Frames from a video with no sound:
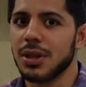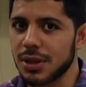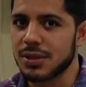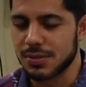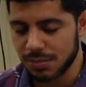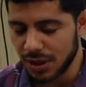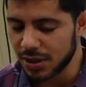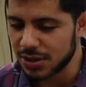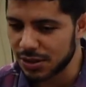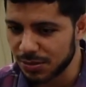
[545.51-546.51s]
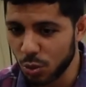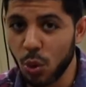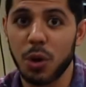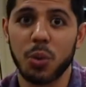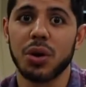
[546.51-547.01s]
it's
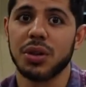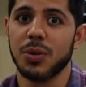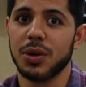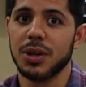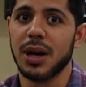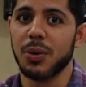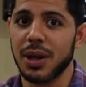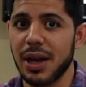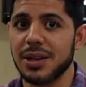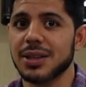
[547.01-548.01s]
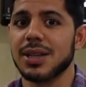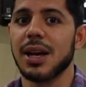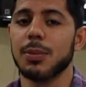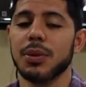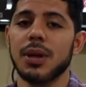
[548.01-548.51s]
well worth it when it does
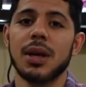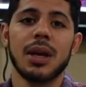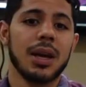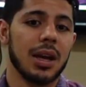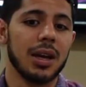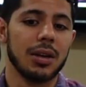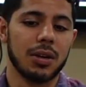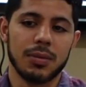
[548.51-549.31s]
happen. And